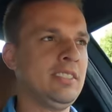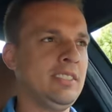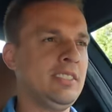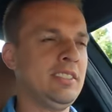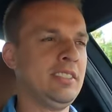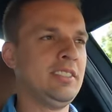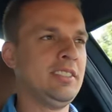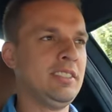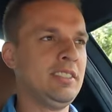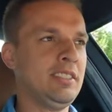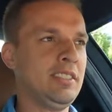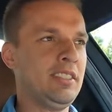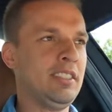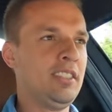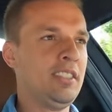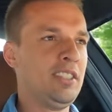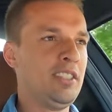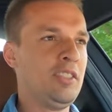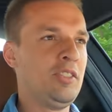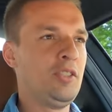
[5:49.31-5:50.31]

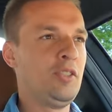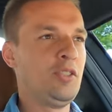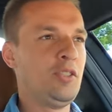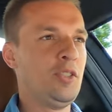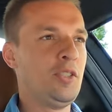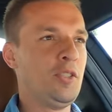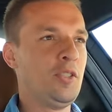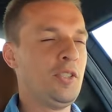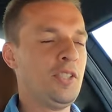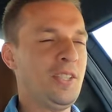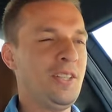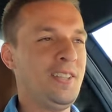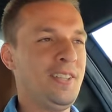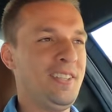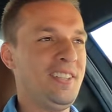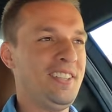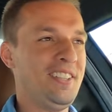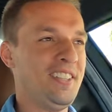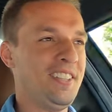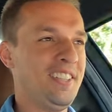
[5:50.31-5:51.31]

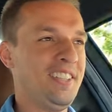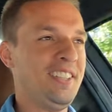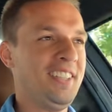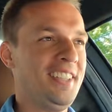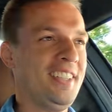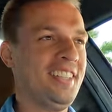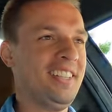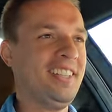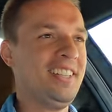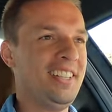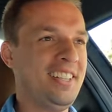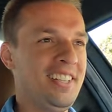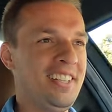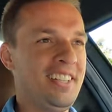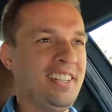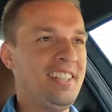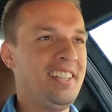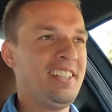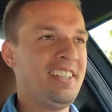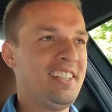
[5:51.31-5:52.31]

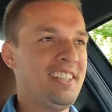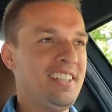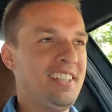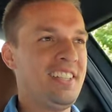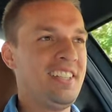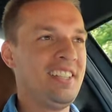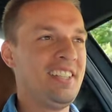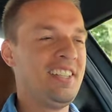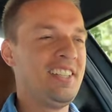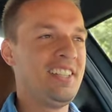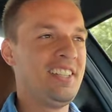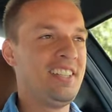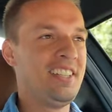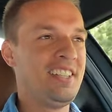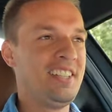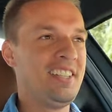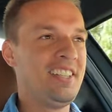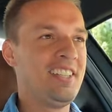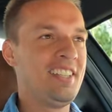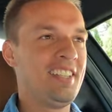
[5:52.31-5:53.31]

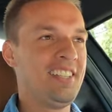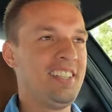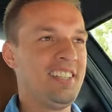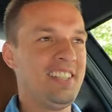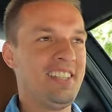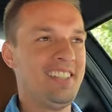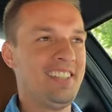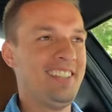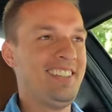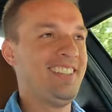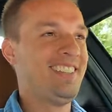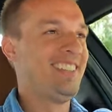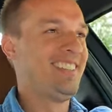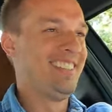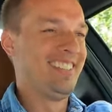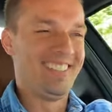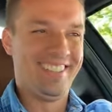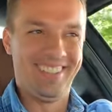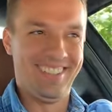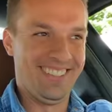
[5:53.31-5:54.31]

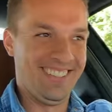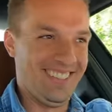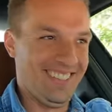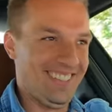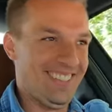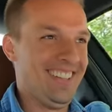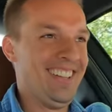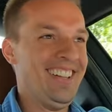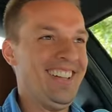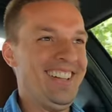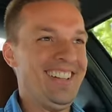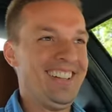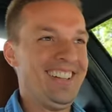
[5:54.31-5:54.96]
This person isn't speaking.